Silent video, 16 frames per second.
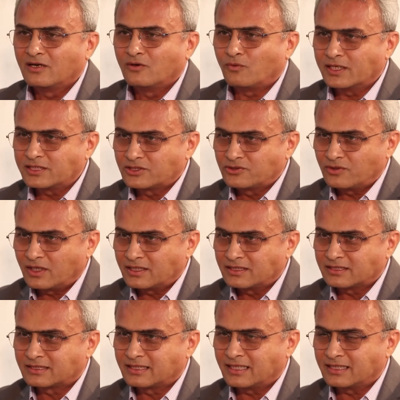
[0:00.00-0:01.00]
Once you
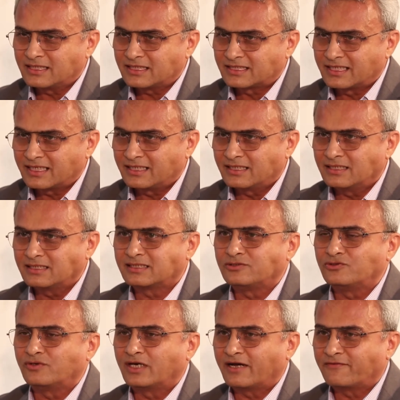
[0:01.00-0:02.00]
understand these signals,
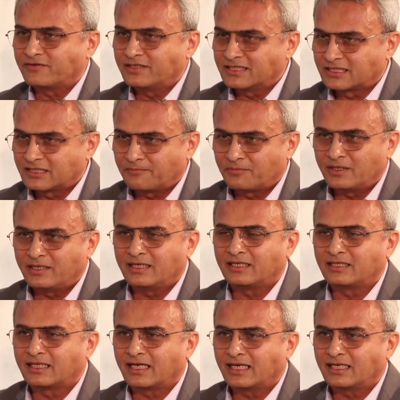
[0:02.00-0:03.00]
you have discipline
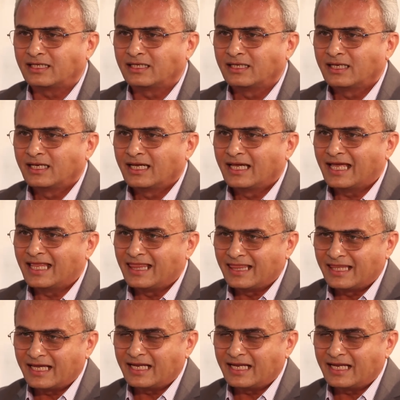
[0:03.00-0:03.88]
in that, and